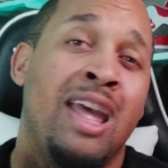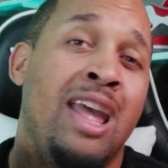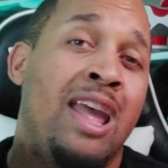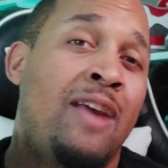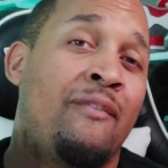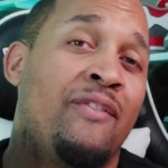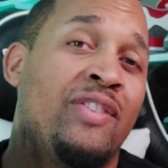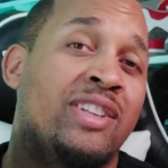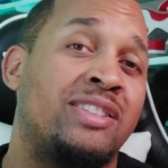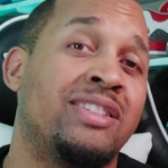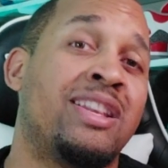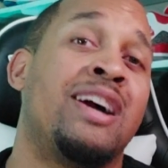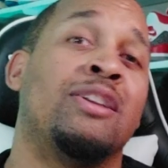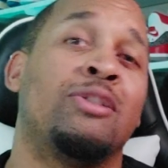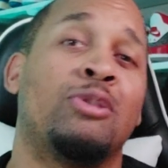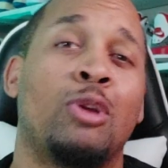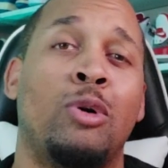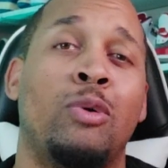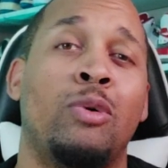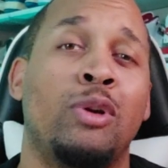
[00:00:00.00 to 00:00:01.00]
If it's
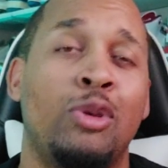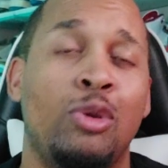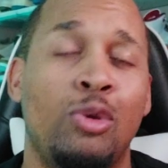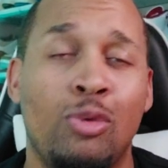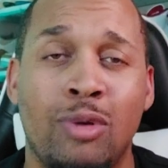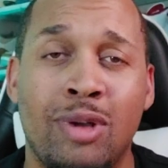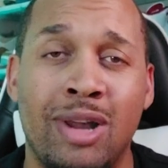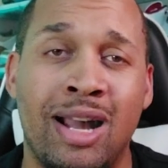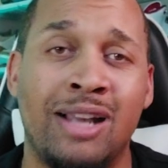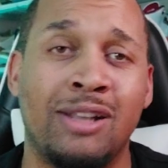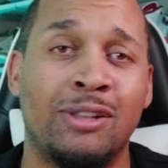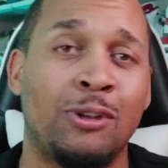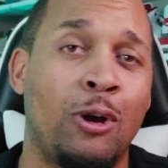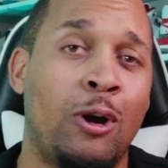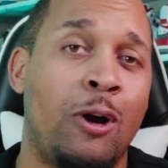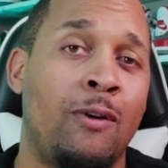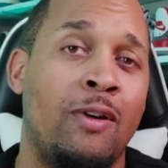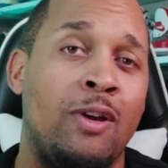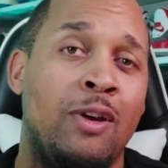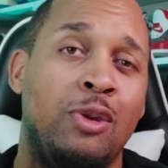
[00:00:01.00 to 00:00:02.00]
not throwing you guys
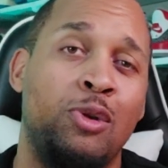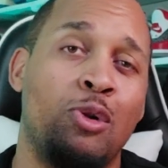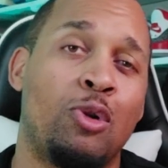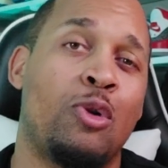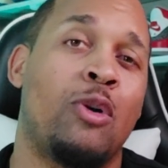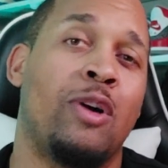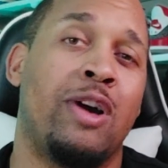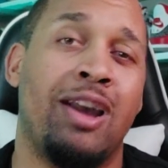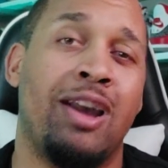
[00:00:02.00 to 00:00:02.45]
off and you go